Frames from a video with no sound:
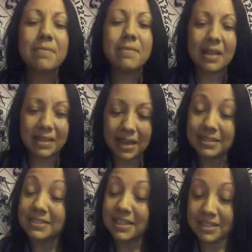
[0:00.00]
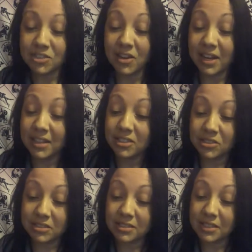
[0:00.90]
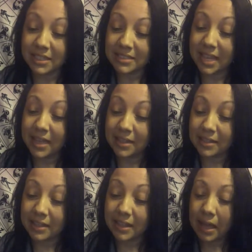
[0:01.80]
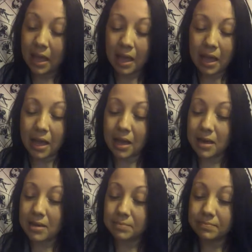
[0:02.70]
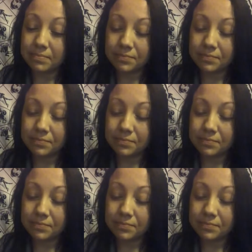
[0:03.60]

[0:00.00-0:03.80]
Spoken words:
Yes, kids are angels, exactly. So